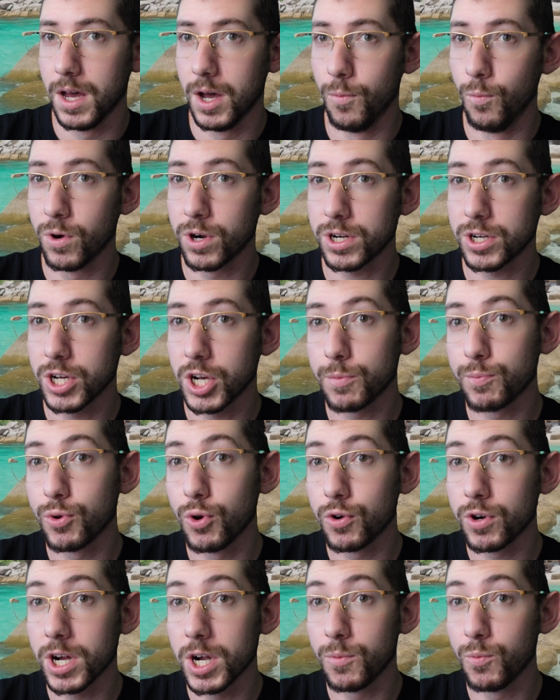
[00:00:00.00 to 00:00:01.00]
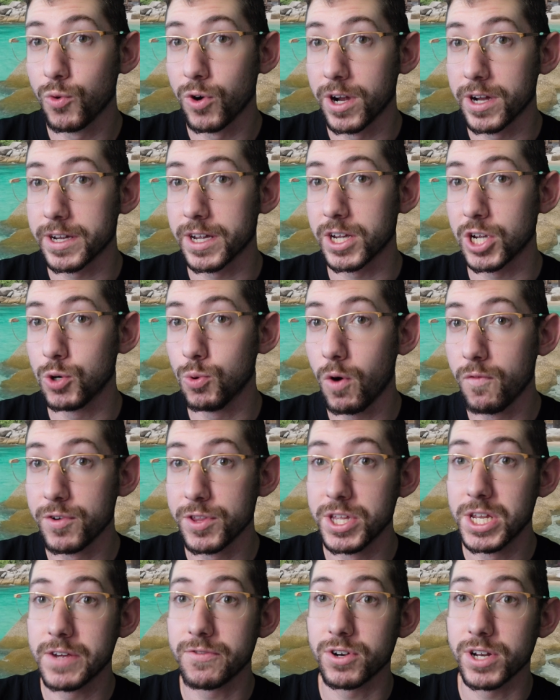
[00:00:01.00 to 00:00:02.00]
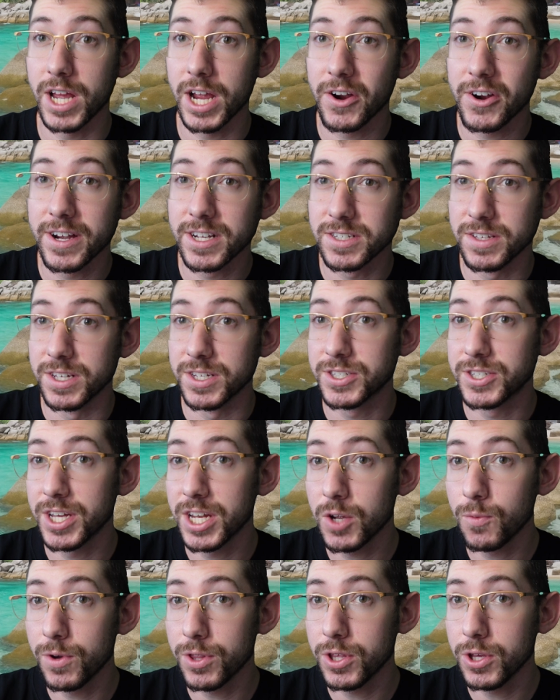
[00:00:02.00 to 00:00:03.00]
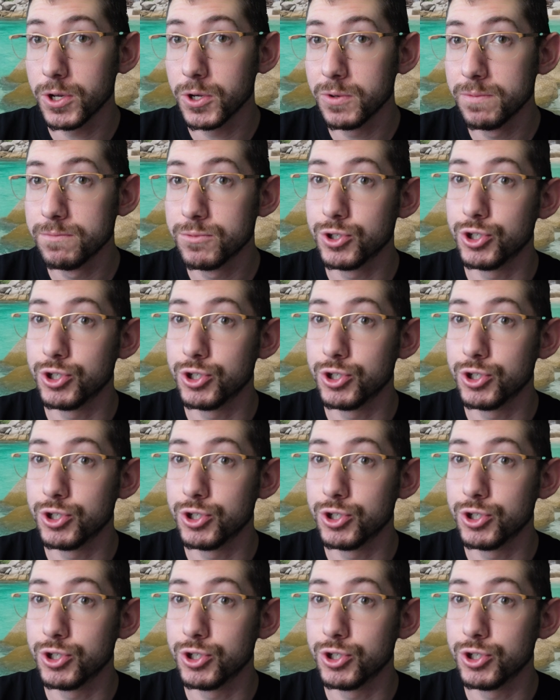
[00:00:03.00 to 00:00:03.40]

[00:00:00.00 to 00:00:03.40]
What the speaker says: I'm working on a program where I can go over the different areas of the city with you,